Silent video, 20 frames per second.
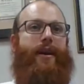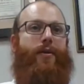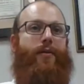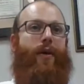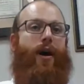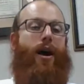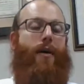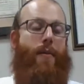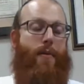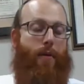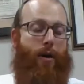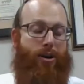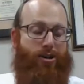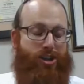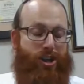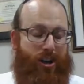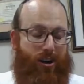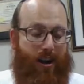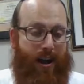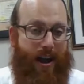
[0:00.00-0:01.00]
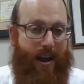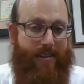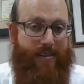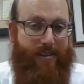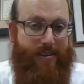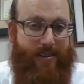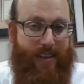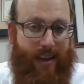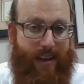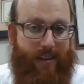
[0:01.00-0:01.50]
Why are we washing our hands a
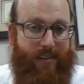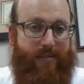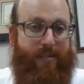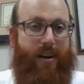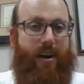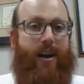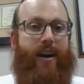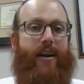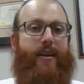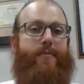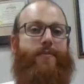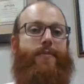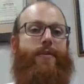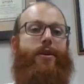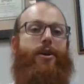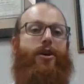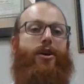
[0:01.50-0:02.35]
second time?